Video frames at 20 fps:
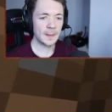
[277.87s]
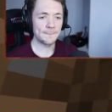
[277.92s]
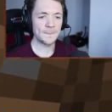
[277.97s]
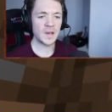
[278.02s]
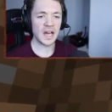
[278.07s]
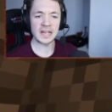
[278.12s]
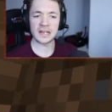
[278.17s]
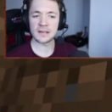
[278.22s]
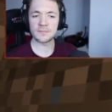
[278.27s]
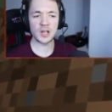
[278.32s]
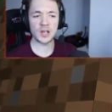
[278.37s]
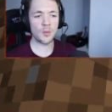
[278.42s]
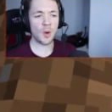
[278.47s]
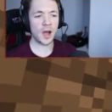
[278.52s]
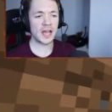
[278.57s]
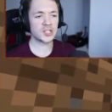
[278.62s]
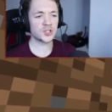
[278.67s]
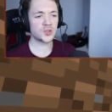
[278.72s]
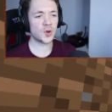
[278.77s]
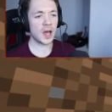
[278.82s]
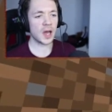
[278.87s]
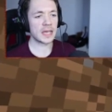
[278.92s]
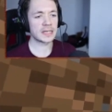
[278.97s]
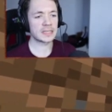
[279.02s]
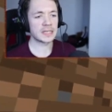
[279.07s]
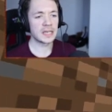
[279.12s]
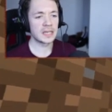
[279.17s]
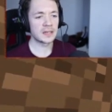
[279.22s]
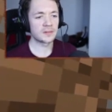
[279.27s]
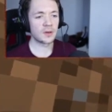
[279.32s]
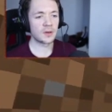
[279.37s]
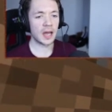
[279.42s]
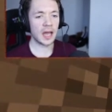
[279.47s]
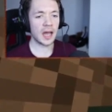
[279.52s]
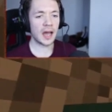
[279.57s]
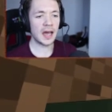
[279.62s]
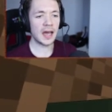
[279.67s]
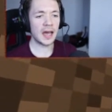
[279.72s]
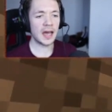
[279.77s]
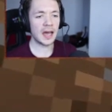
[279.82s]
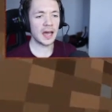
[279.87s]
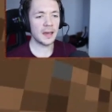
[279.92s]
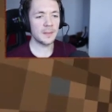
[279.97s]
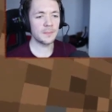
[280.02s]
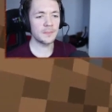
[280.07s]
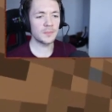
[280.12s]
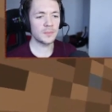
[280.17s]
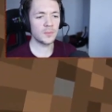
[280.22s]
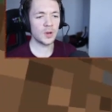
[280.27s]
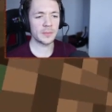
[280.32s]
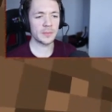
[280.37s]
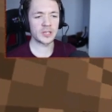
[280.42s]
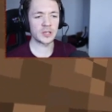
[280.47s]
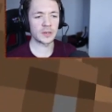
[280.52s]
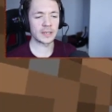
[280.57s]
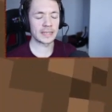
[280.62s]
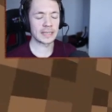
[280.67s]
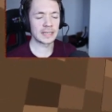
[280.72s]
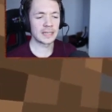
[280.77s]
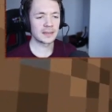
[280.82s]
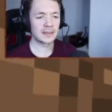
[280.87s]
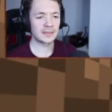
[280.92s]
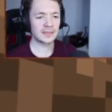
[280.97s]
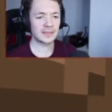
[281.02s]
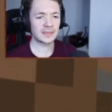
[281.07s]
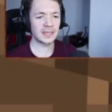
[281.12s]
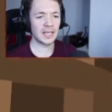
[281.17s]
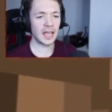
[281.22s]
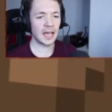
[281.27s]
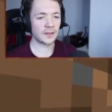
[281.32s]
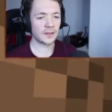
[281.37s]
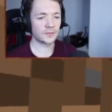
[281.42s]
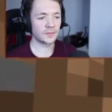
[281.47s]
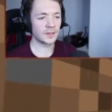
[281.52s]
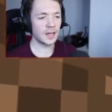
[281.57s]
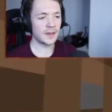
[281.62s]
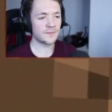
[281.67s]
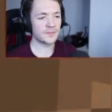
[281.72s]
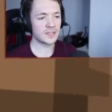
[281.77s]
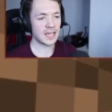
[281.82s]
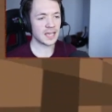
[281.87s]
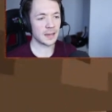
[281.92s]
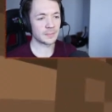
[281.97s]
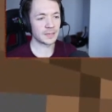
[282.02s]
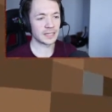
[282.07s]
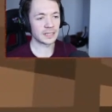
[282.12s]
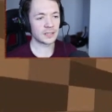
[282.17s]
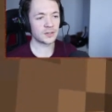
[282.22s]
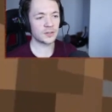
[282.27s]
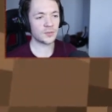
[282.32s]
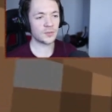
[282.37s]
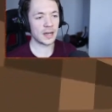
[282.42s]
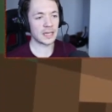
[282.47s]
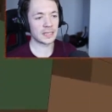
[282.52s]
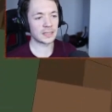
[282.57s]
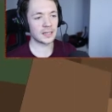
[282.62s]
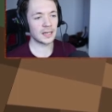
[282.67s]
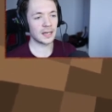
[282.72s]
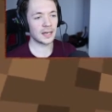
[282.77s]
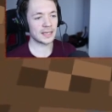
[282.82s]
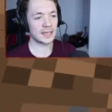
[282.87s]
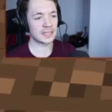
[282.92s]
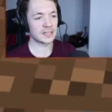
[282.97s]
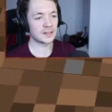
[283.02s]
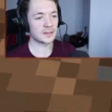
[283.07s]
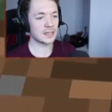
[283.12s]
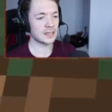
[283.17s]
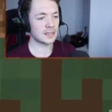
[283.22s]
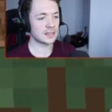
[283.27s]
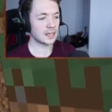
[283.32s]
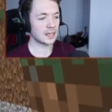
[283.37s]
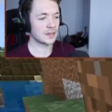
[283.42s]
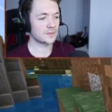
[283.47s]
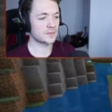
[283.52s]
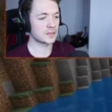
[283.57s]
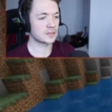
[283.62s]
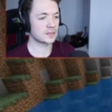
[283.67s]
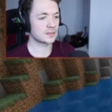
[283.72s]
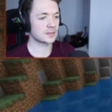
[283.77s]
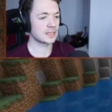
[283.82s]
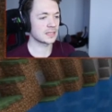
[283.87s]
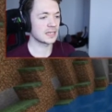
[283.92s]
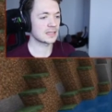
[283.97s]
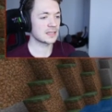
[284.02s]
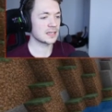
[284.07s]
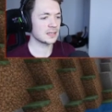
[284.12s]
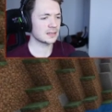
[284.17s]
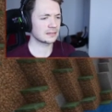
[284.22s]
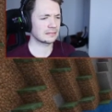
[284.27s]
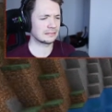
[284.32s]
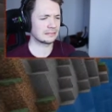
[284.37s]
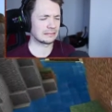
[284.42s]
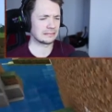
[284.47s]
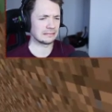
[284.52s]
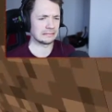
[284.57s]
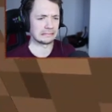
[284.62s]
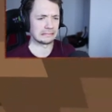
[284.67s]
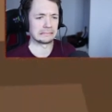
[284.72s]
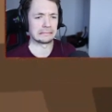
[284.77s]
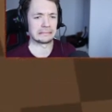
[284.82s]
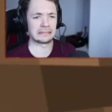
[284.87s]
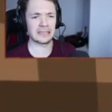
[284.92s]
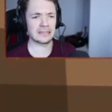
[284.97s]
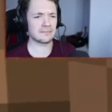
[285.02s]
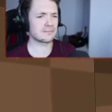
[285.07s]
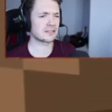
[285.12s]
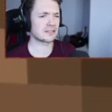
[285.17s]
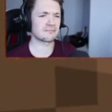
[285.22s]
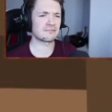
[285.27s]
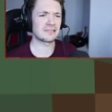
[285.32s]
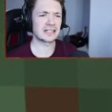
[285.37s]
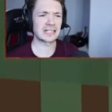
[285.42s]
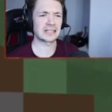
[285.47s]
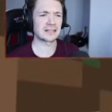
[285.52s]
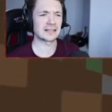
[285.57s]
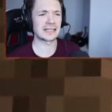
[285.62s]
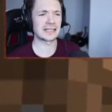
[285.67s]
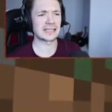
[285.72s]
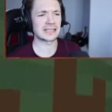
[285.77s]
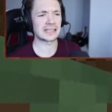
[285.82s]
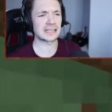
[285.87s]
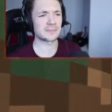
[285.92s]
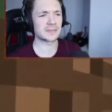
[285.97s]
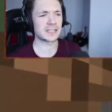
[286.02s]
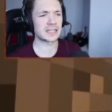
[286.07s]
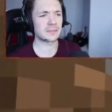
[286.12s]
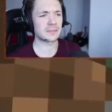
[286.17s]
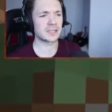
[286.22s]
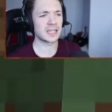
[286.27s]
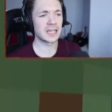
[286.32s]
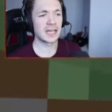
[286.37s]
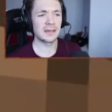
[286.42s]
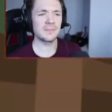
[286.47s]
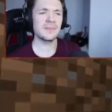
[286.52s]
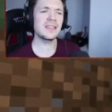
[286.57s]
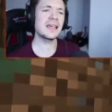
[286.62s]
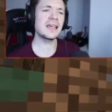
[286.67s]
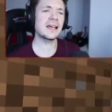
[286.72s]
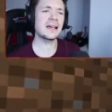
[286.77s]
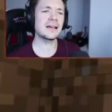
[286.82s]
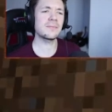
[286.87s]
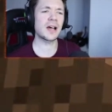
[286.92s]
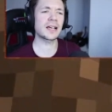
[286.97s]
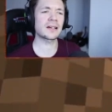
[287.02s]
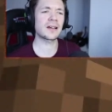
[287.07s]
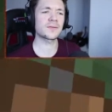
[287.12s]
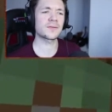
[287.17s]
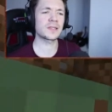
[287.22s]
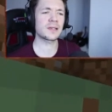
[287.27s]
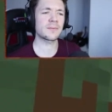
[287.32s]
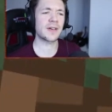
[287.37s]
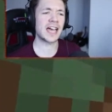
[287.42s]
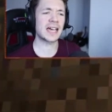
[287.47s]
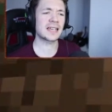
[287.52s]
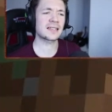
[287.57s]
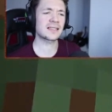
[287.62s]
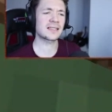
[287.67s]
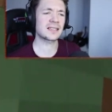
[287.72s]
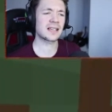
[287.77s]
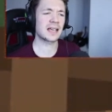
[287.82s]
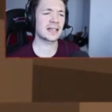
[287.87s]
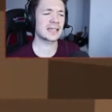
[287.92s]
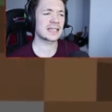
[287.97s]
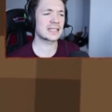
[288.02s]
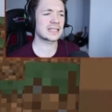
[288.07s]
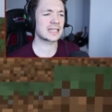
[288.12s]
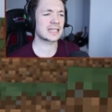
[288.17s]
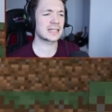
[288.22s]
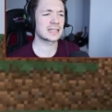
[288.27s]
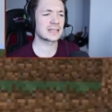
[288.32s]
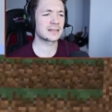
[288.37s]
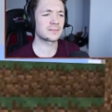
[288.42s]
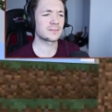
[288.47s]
I don't even know why I tried. Right, um, what am I doing? Life. Life is happening. Great. Uh, I can do that. Life is easy. Oh, life is really not easy sometimes. Yeah, Minecraft on the other hand, slightly easier.